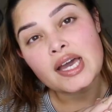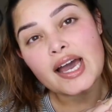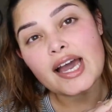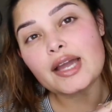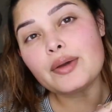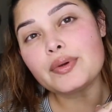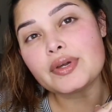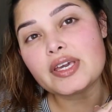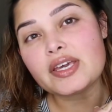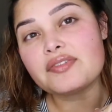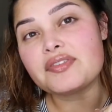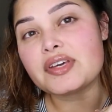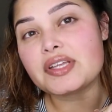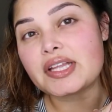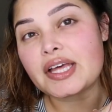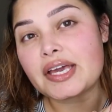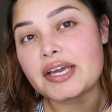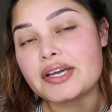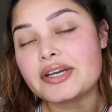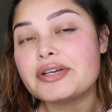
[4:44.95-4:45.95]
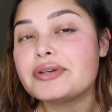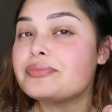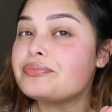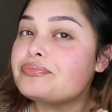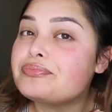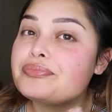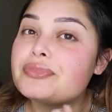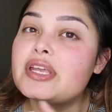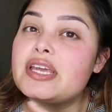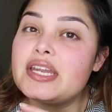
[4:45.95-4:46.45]
I would give it like
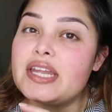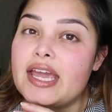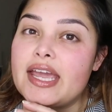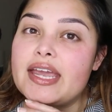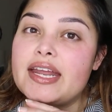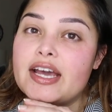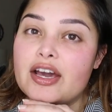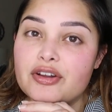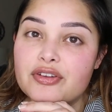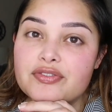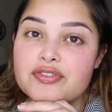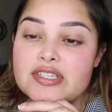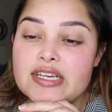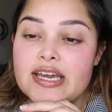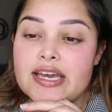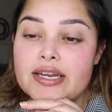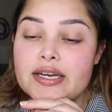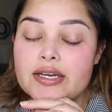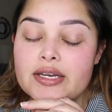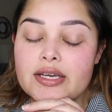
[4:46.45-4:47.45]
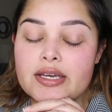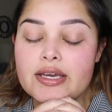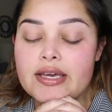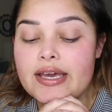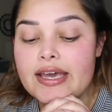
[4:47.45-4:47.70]
an 8 out of 10.